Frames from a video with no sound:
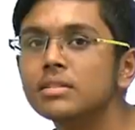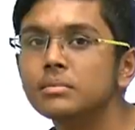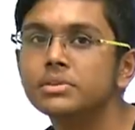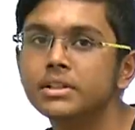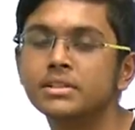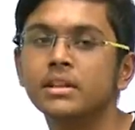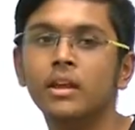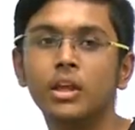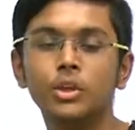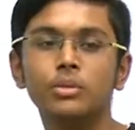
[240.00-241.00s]
the subjects.
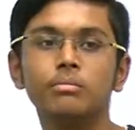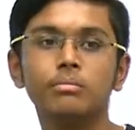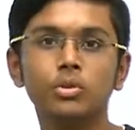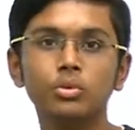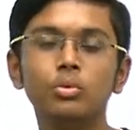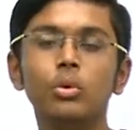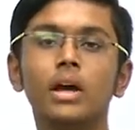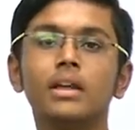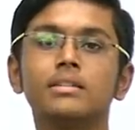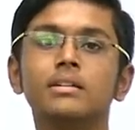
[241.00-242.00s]
You
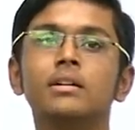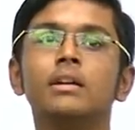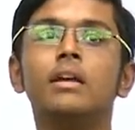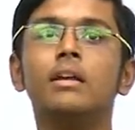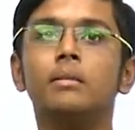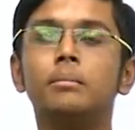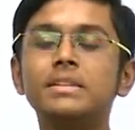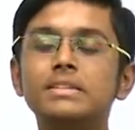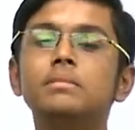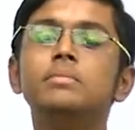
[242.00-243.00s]
as a
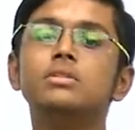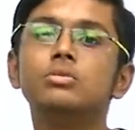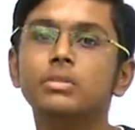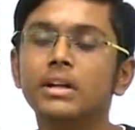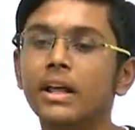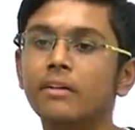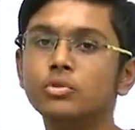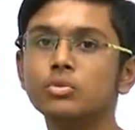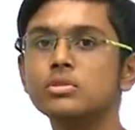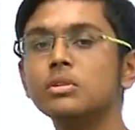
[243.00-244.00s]
PCB student
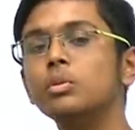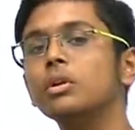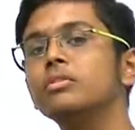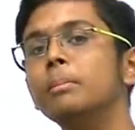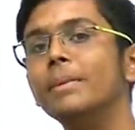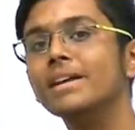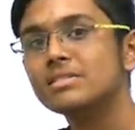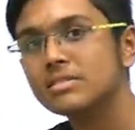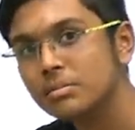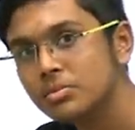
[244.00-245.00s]
have chosen one of the
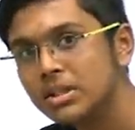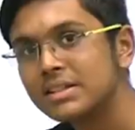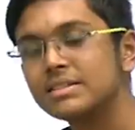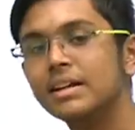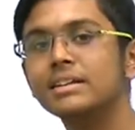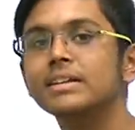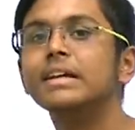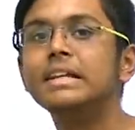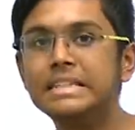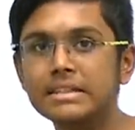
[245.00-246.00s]
best subjects that there
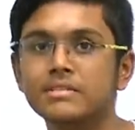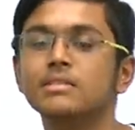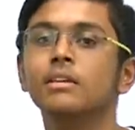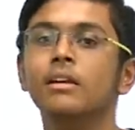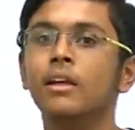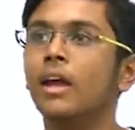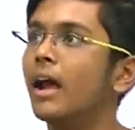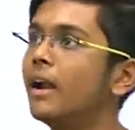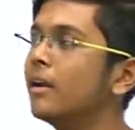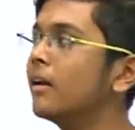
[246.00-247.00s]
exists,
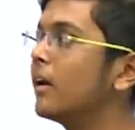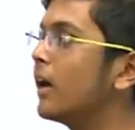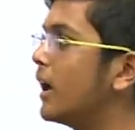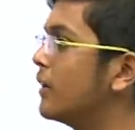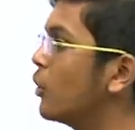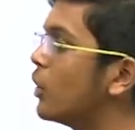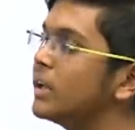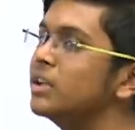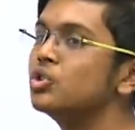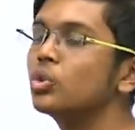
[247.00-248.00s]
and
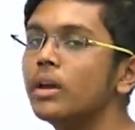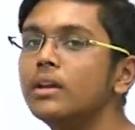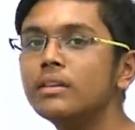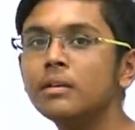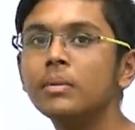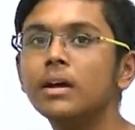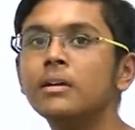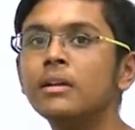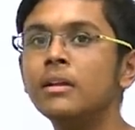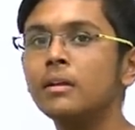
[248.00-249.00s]
not enjoying them
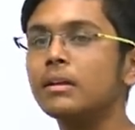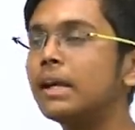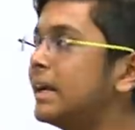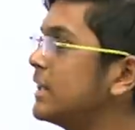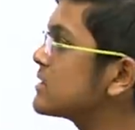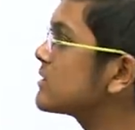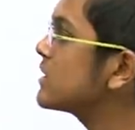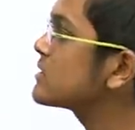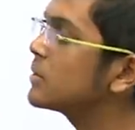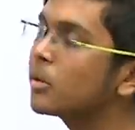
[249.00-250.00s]
and getting
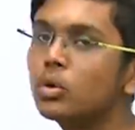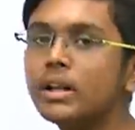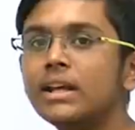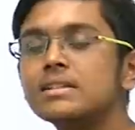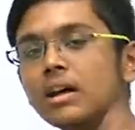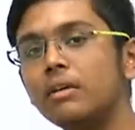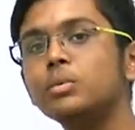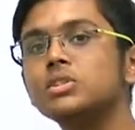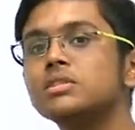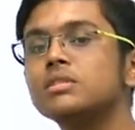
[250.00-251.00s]
stressed about an exam
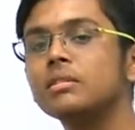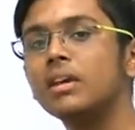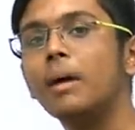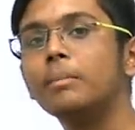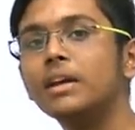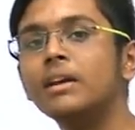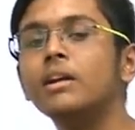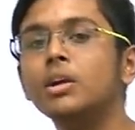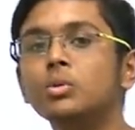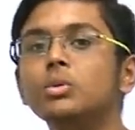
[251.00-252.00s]
which is happening
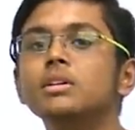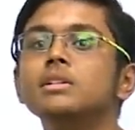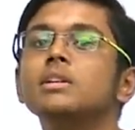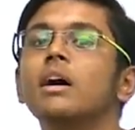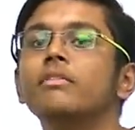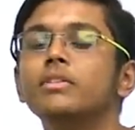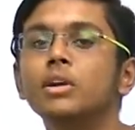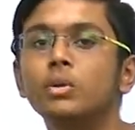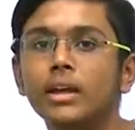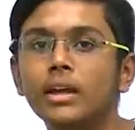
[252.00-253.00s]
2 years
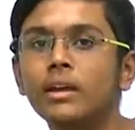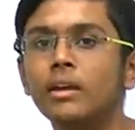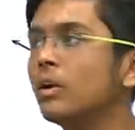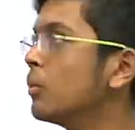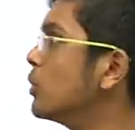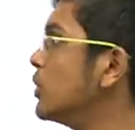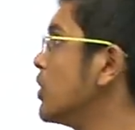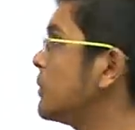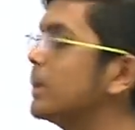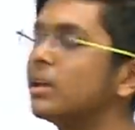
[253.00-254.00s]
after today would
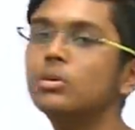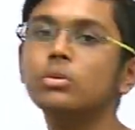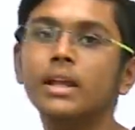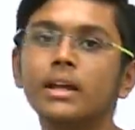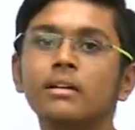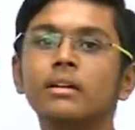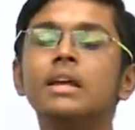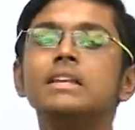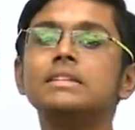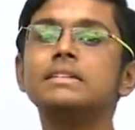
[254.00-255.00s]
not make you like
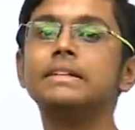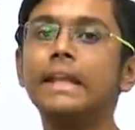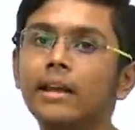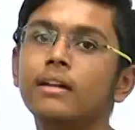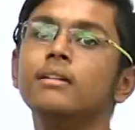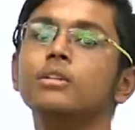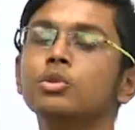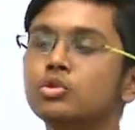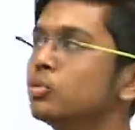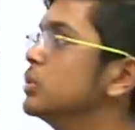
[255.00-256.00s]
sustain
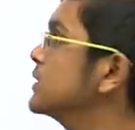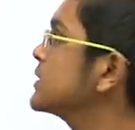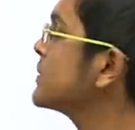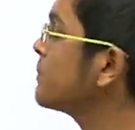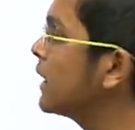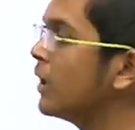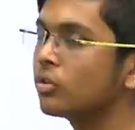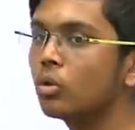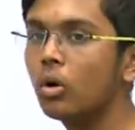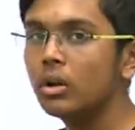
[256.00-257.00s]
those 2 years.
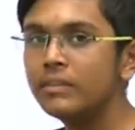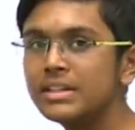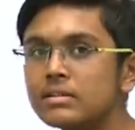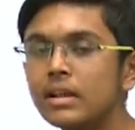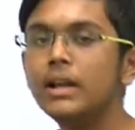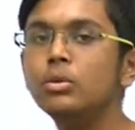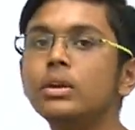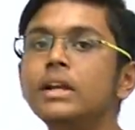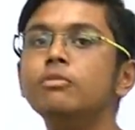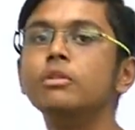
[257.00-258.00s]
So always try to
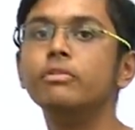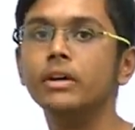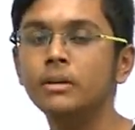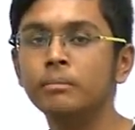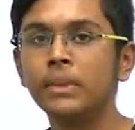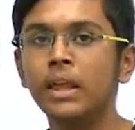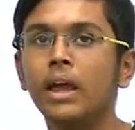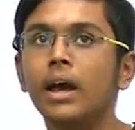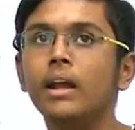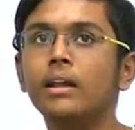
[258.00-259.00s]
read for fun
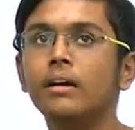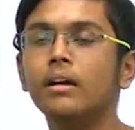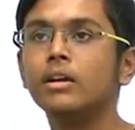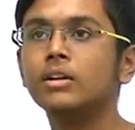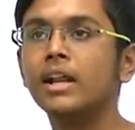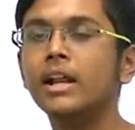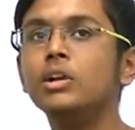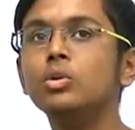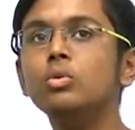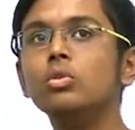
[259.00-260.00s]
and
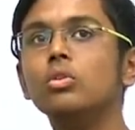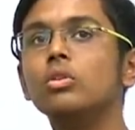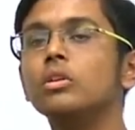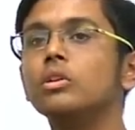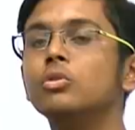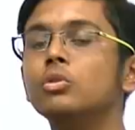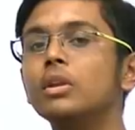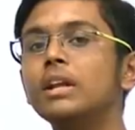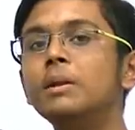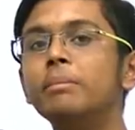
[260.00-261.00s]
try to, you
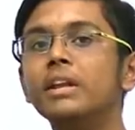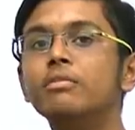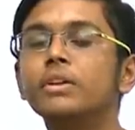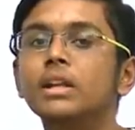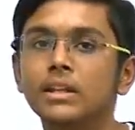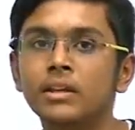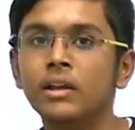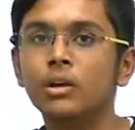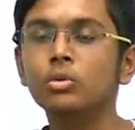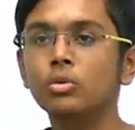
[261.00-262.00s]
know, read peripherally.
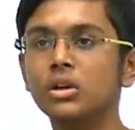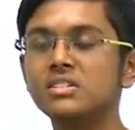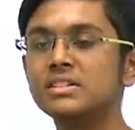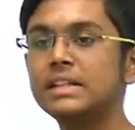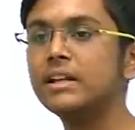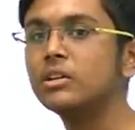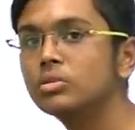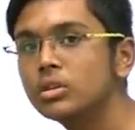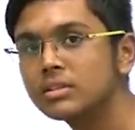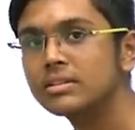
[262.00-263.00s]
Do not stick
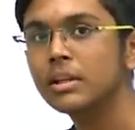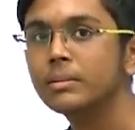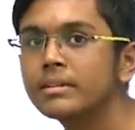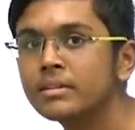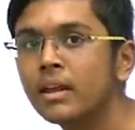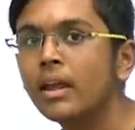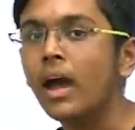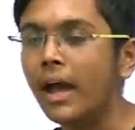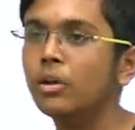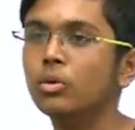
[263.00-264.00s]
to the syllabus.
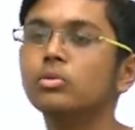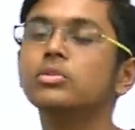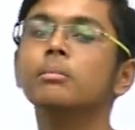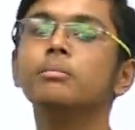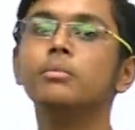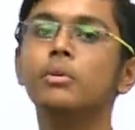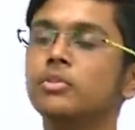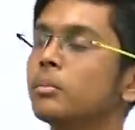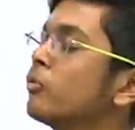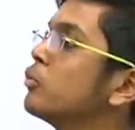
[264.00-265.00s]
I know
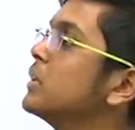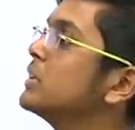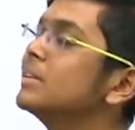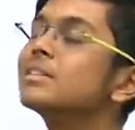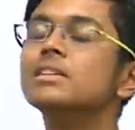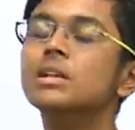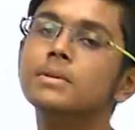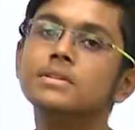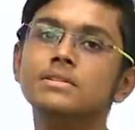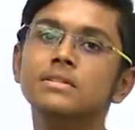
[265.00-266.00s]
some of you may think the
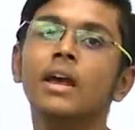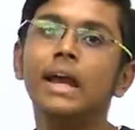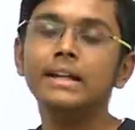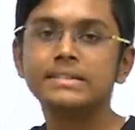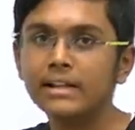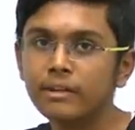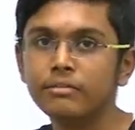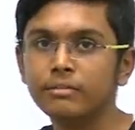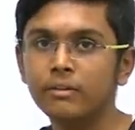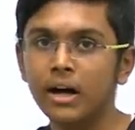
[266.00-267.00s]
syllabus is
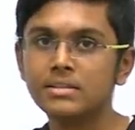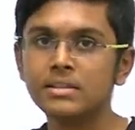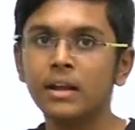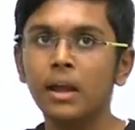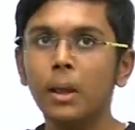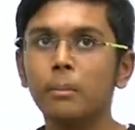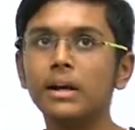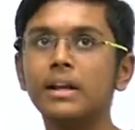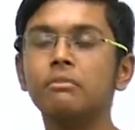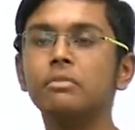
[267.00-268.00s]
itself vast,
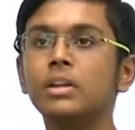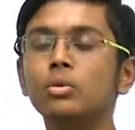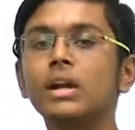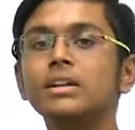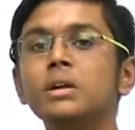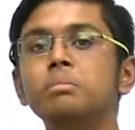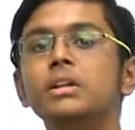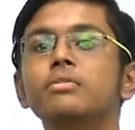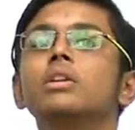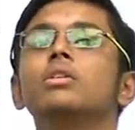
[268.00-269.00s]
but when you get that
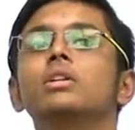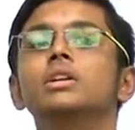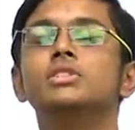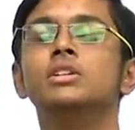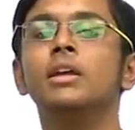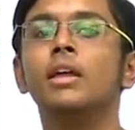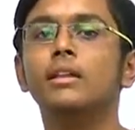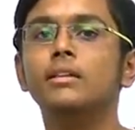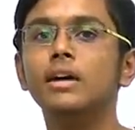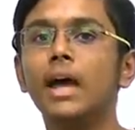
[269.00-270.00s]
peripheral knowledge,
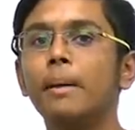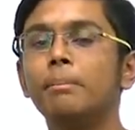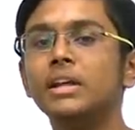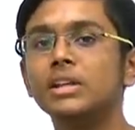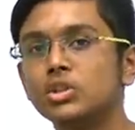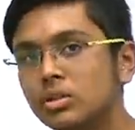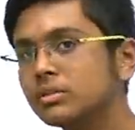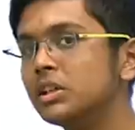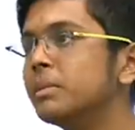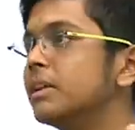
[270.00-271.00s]
the application
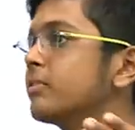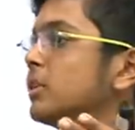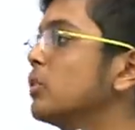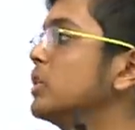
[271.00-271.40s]
of that peripheral